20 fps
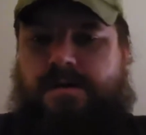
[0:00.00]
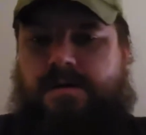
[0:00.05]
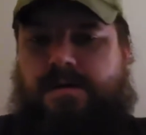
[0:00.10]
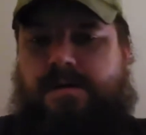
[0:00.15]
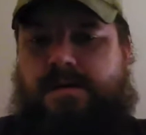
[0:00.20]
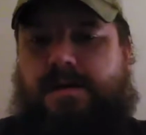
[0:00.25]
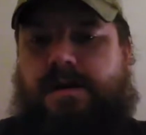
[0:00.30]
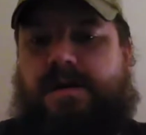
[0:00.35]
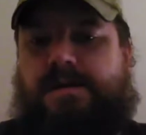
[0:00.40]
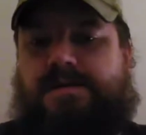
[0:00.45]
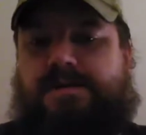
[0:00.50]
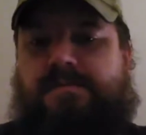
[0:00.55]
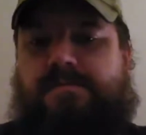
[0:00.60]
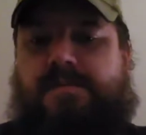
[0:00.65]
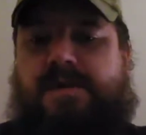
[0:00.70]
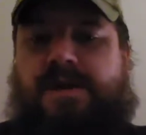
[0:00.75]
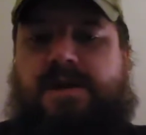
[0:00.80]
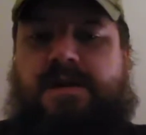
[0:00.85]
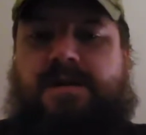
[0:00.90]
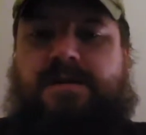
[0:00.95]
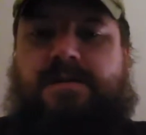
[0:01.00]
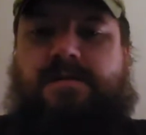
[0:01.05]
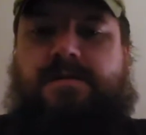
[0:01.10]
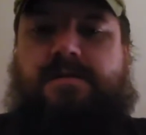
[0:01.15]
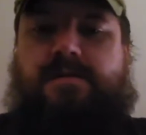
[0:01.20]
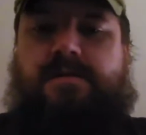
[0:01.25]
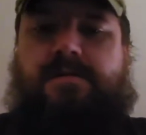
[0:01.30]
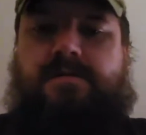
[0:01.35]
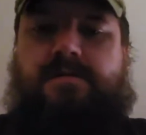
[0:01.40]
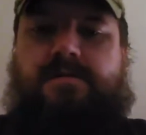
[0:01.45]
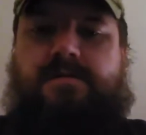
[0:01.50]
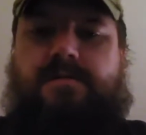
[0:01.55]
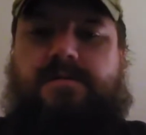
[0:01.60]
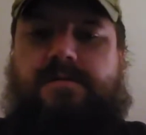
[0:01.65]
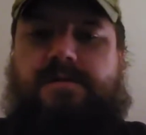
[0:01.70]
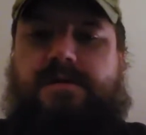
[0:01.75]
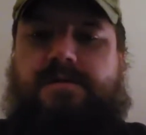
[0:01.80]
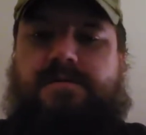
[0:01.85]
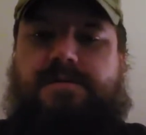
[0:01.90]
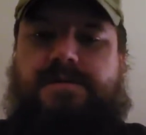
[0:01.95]
as a man,
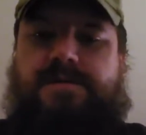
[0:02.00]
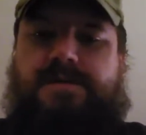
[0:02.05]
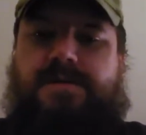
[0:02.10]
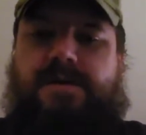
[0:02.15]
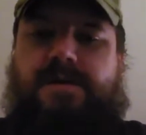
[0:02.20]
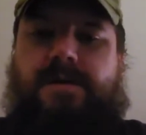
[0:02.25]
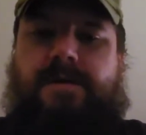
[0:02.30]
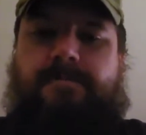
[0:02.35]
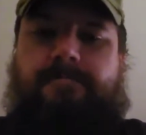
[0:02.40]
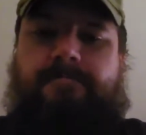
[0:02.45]
they would say.